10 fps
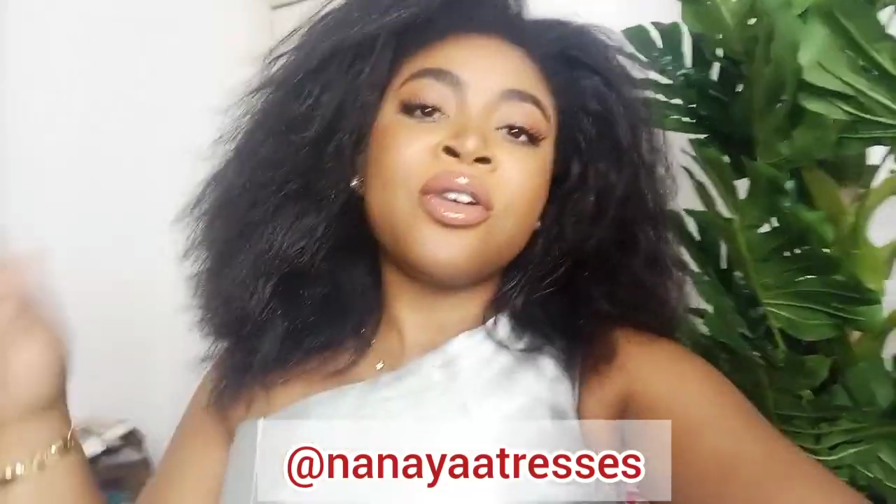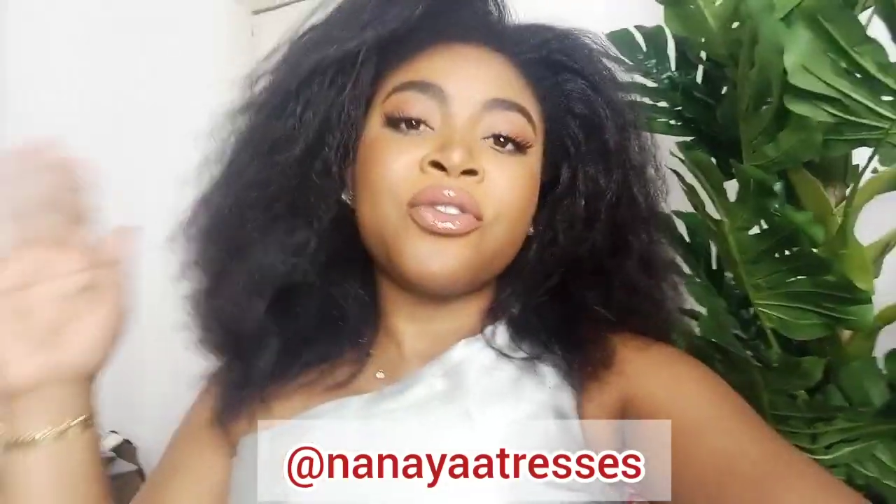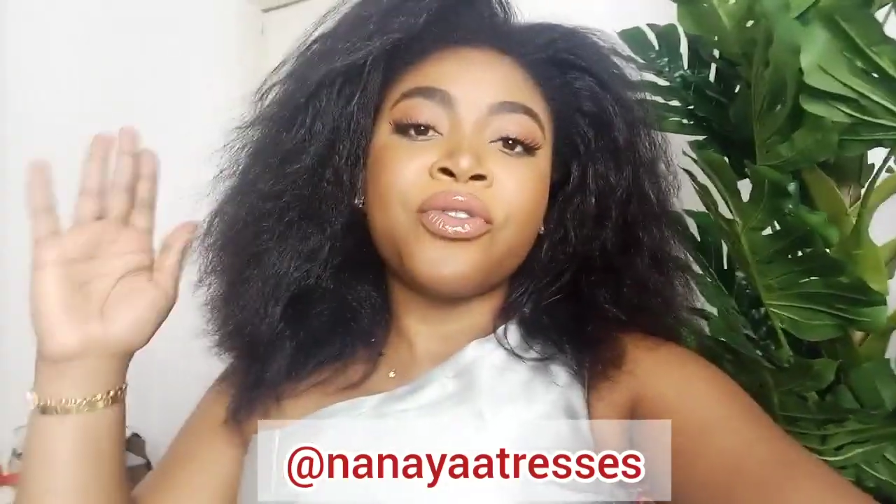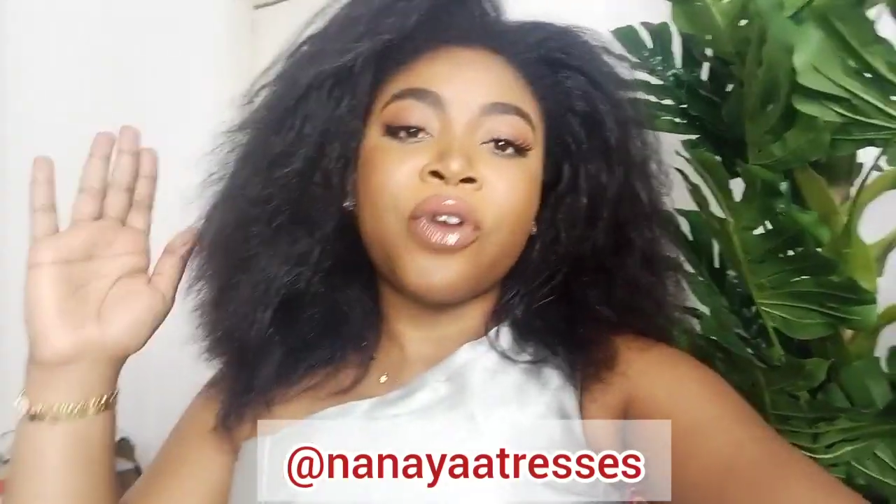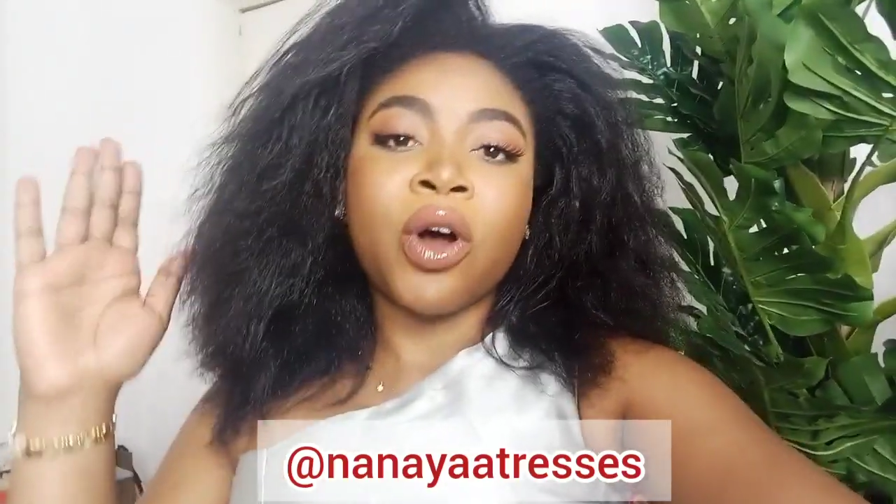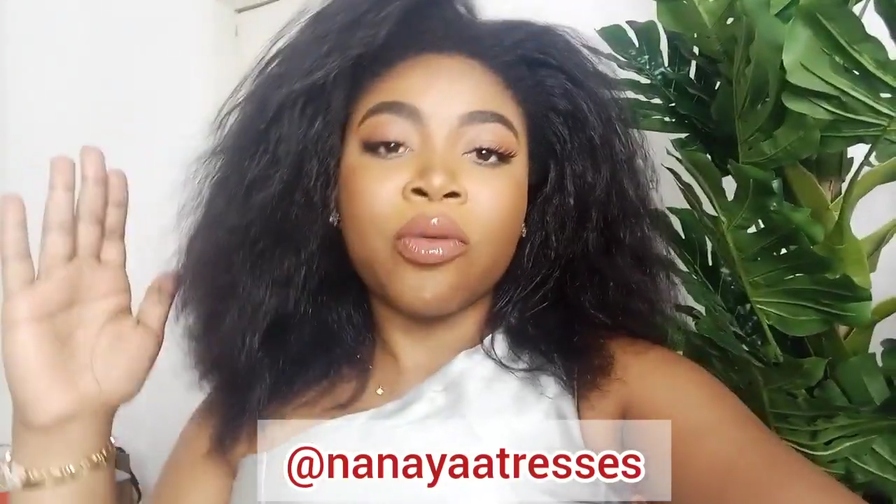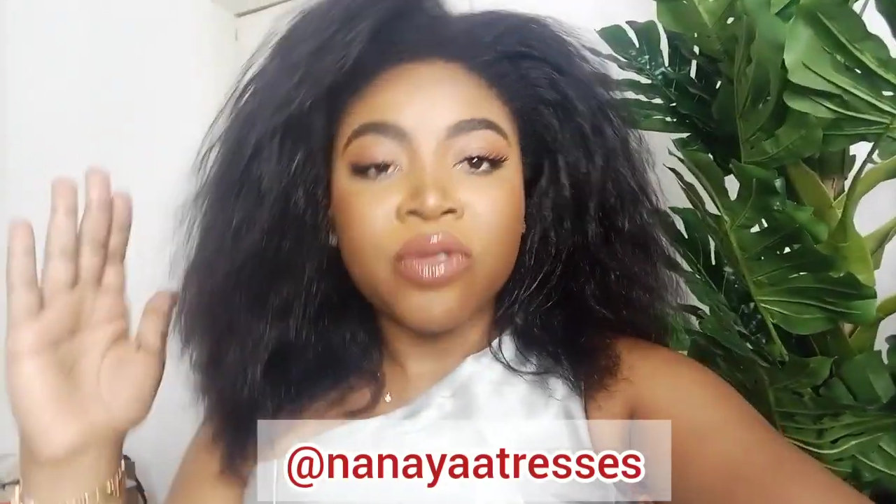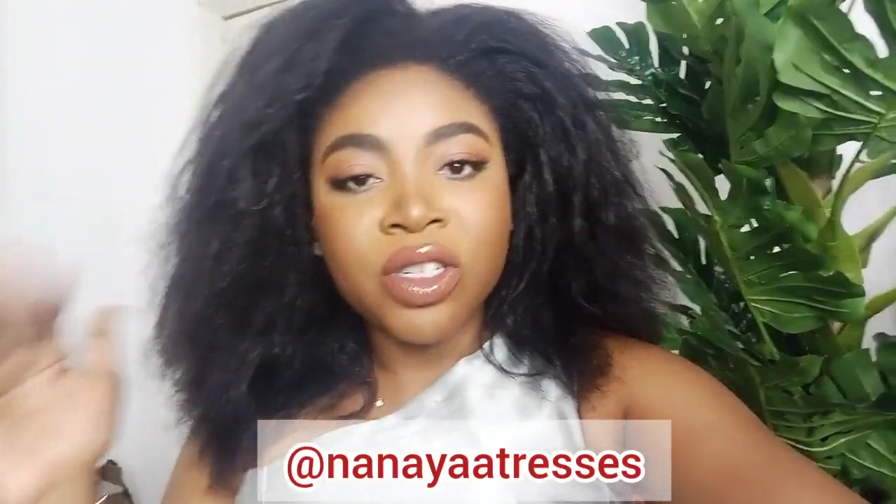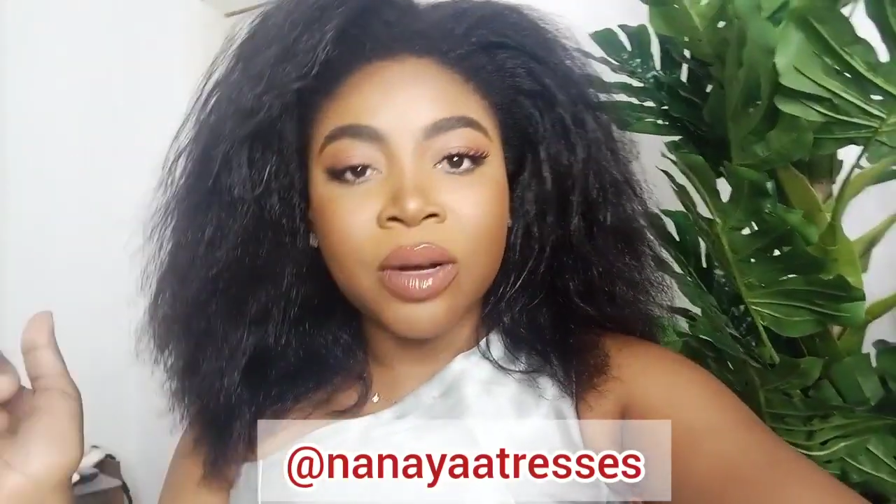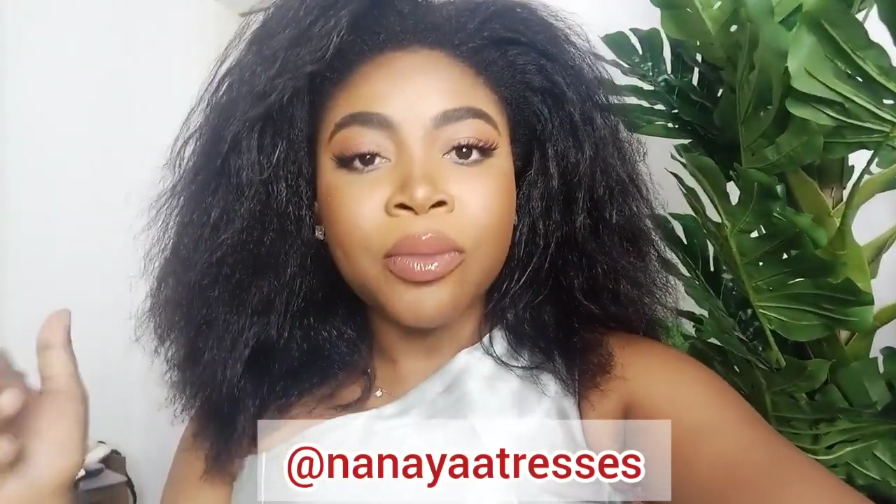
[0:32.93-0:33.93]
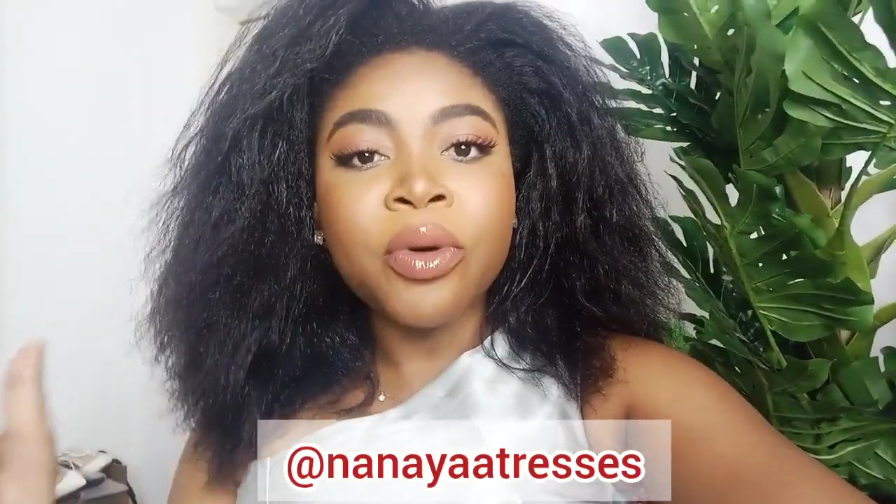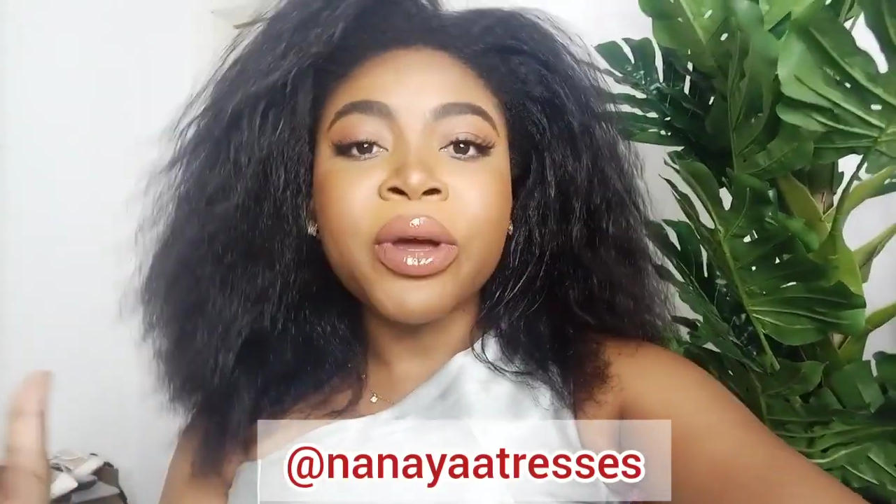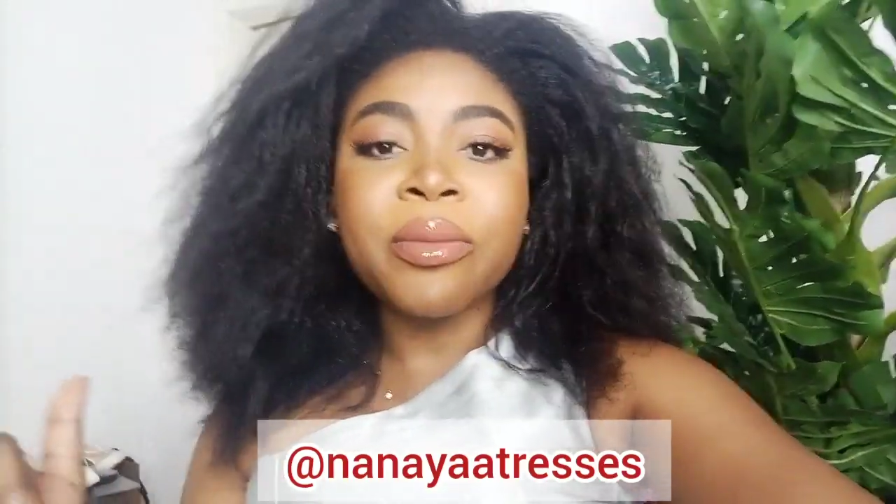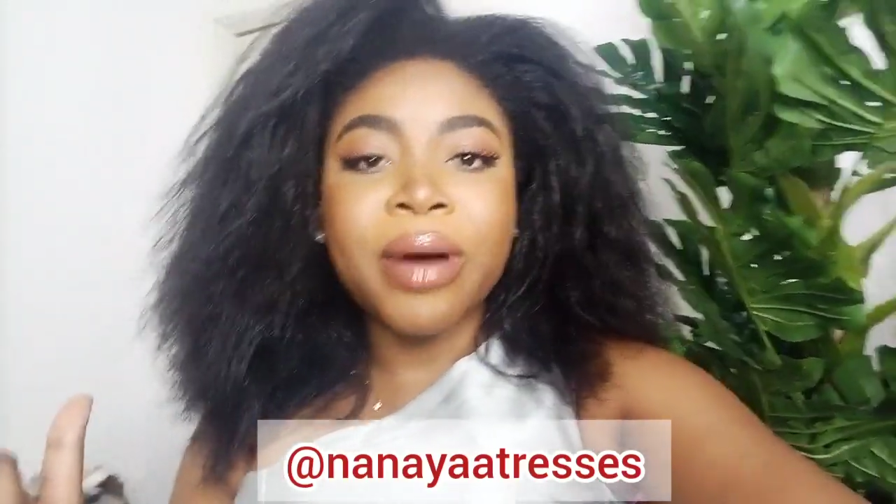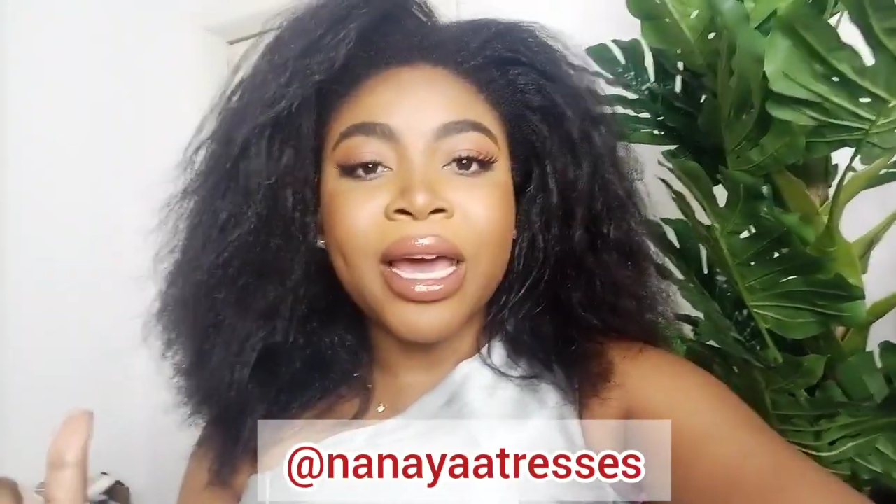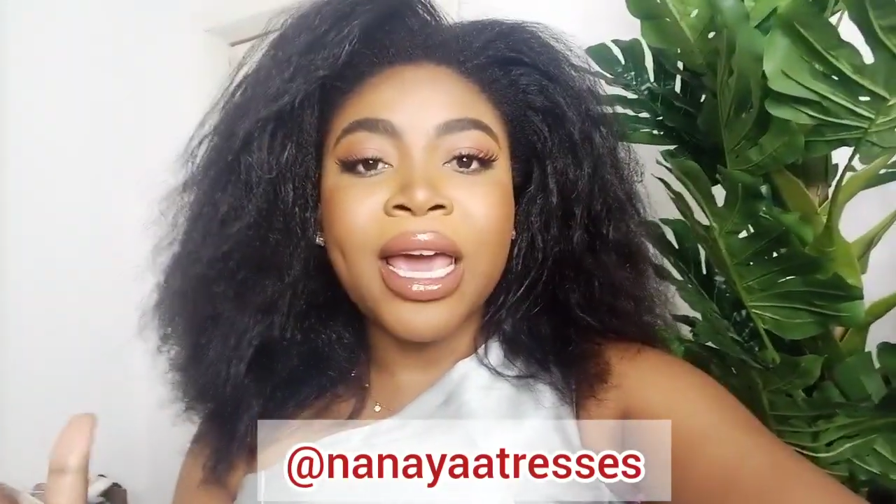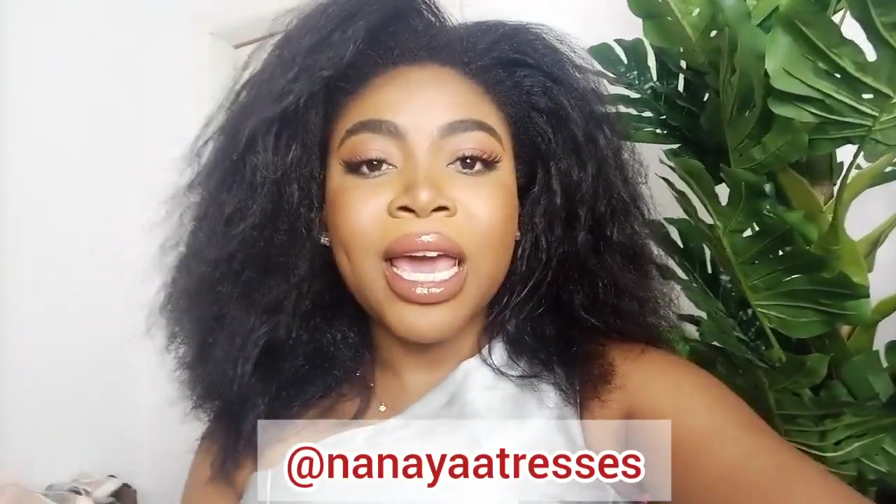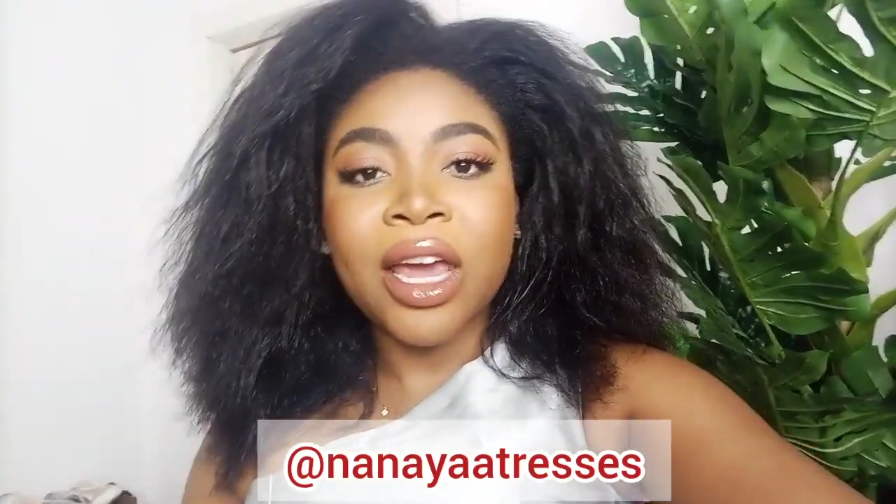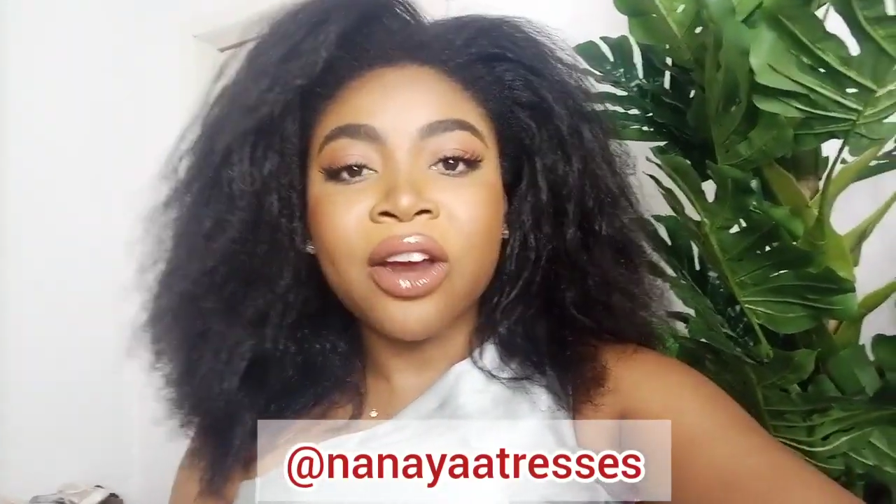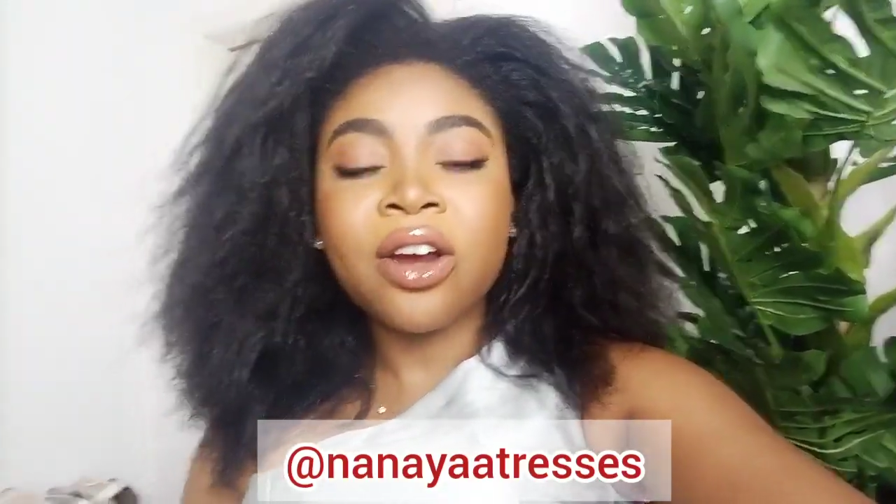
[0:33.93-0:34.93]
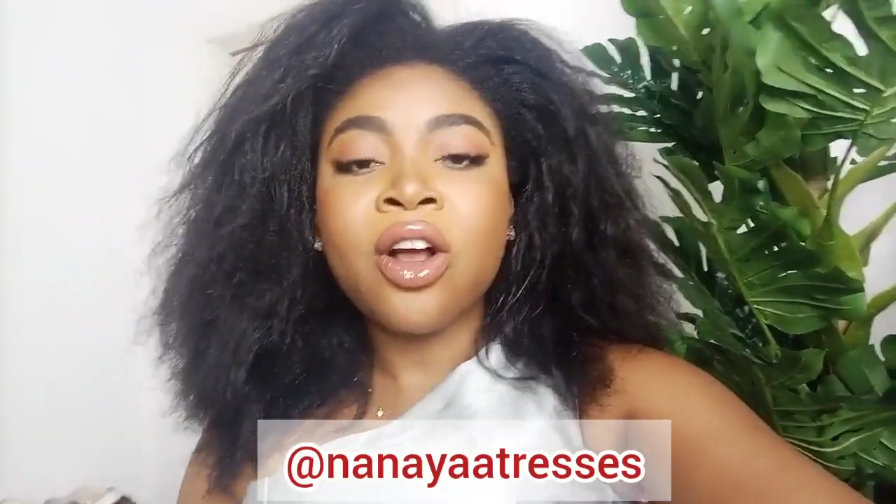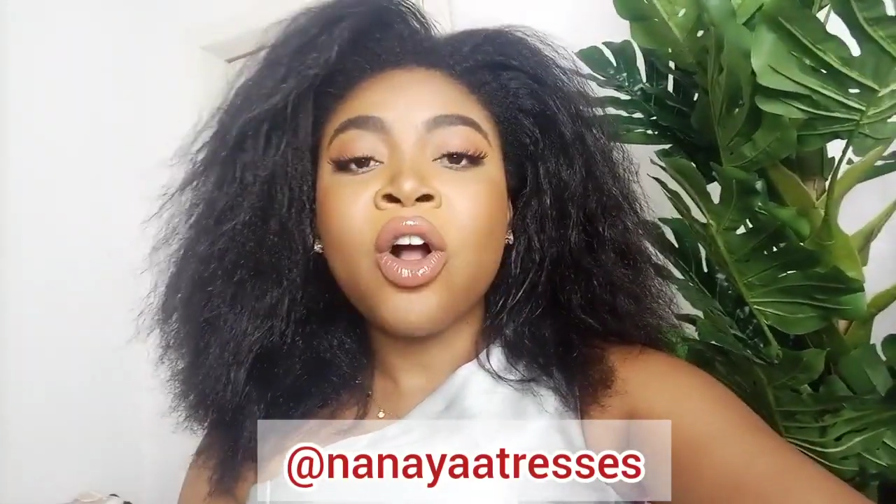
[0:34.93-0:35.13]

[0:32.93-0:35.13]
from shampooing my hair